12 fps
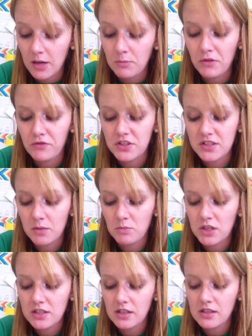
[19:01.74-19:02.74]
But for some
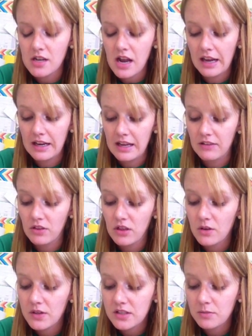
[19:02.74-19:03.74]
reason, and even
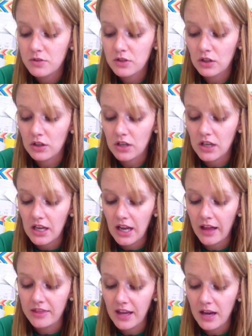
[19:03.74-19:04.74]
though it's absurd,
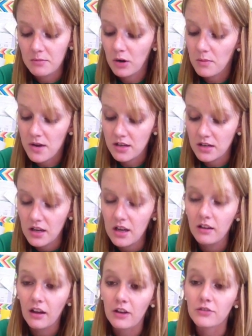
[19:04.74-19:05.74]
at that moment,
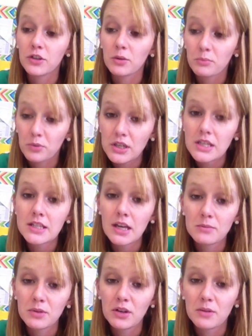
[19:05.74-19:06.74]
I feel pretty
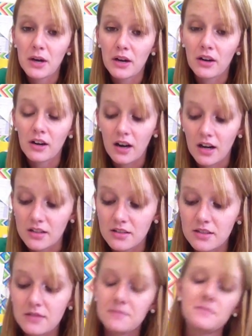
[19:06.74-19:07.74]
damn good about our odds.